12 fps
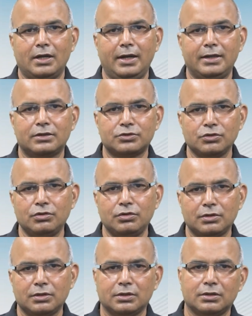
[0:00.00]
And
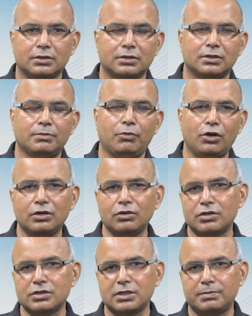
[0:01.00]
so the modern
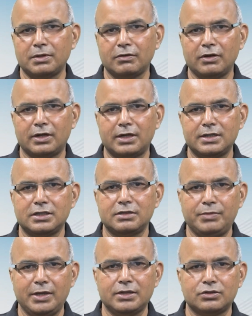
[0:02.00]
concept of governance is
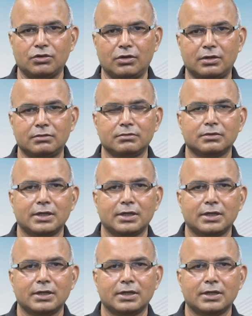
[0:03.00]
based on